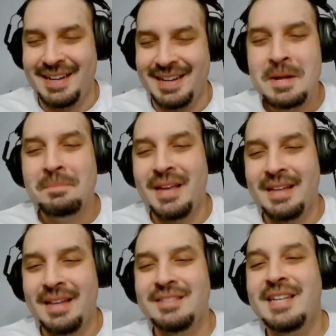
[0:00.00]
Yeah,
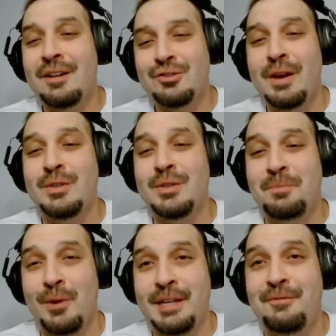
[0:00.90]
Scared Straight was pretty
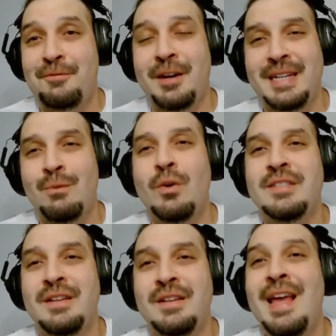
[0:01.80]
funny. It wasn't
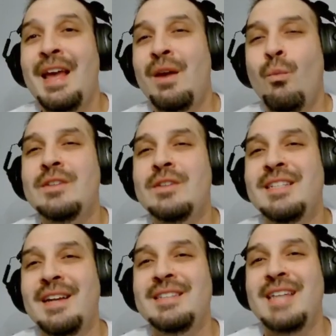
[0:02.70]
a
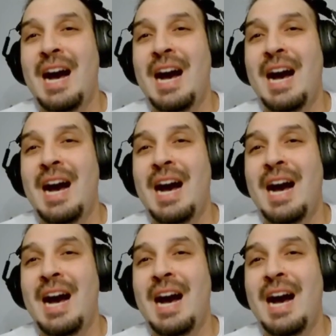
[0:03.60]
topper.